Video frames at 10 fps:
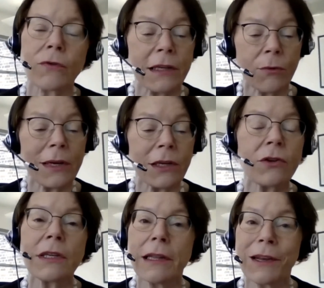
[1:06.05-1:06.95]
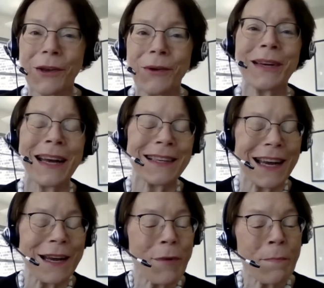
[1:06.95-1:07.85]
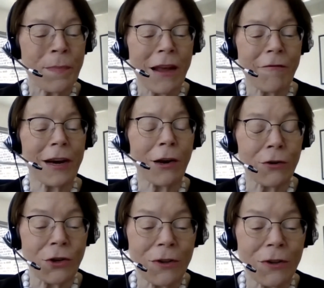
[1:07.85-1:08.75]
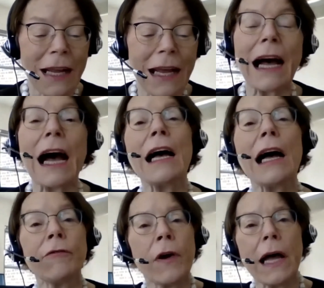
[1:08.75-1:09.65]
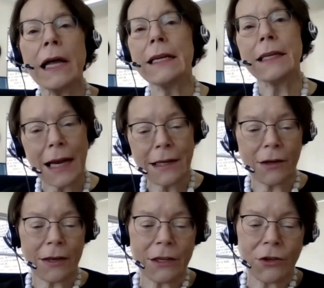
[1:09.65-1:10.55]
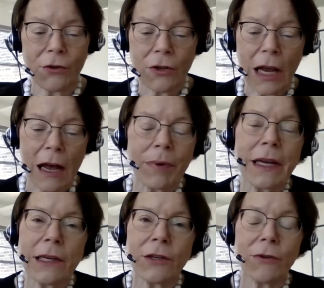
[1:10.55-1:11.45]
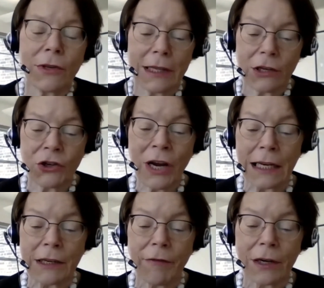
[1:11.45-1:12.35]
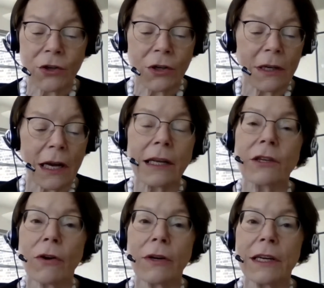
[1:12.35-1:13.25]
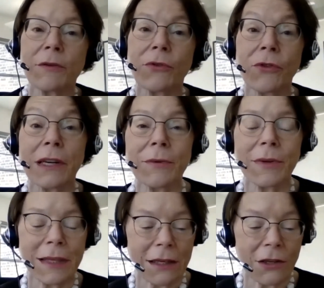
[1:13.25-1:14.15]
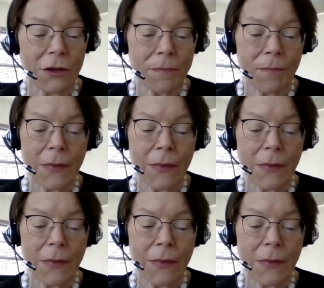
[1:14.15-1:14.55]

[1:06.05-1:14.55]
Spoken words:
So questions in the Q&A tab, very logical. And for any technical issues, please use the chat function and colleagues will try to assist you.